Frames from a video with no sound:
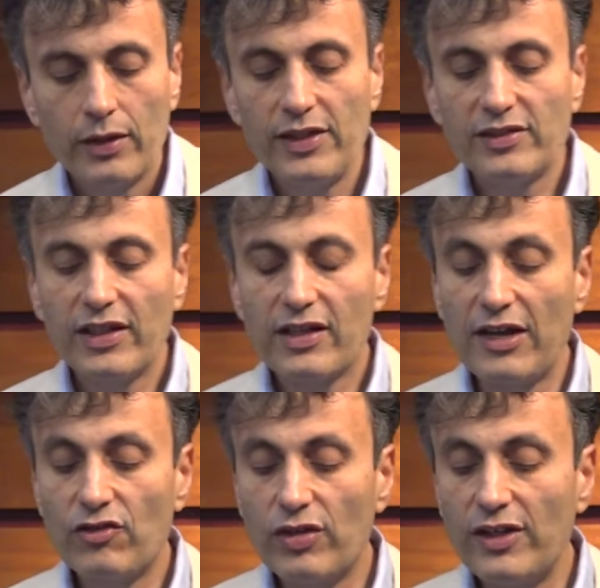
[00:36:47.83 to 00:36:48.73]
these are the
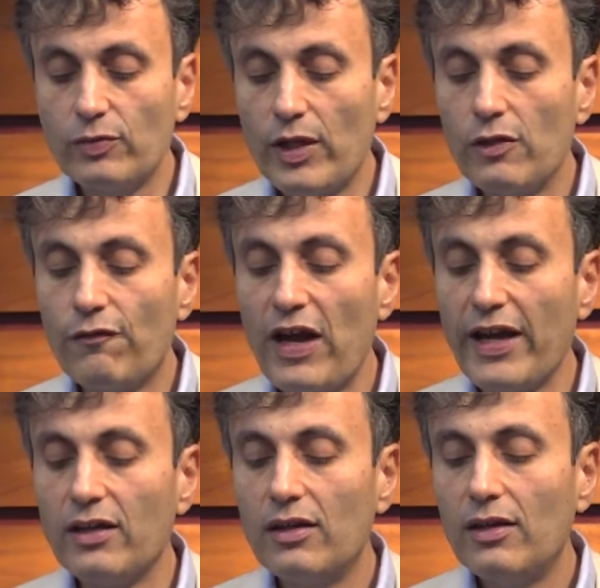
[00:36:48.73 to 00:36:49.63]
countries where you
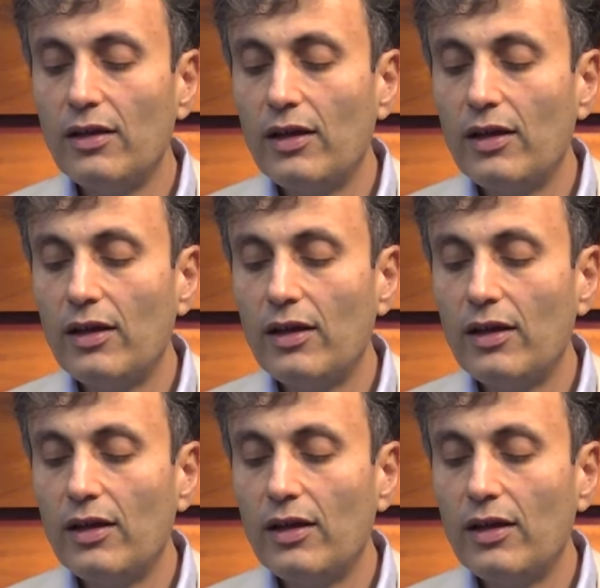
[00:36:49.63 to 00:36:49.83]
find